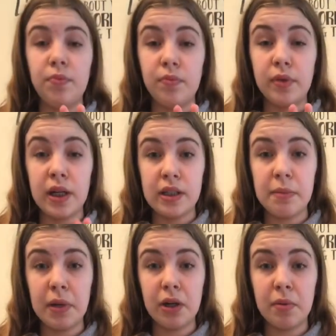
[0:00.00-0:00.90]
when I say
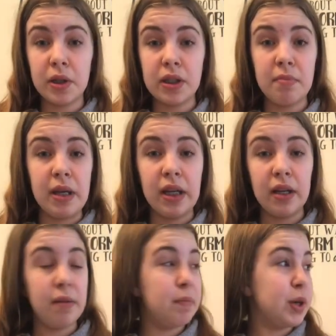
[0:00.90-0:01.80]
bigger birds, I mean
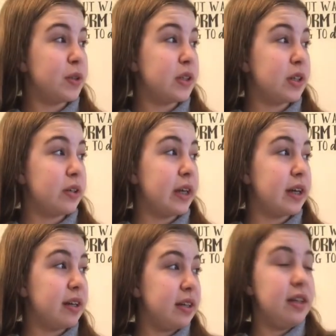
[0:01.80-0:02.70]
birds that are like
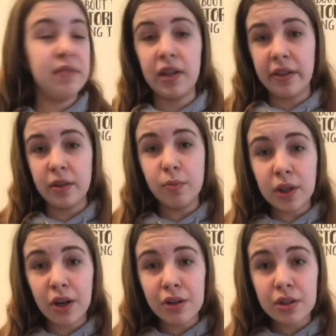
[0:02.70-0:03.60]
even a little bit
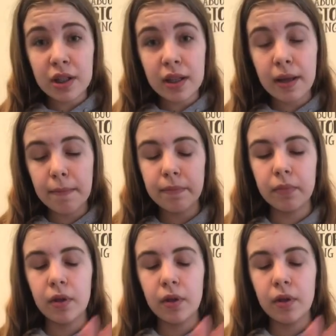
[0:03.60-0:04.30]
larger than them.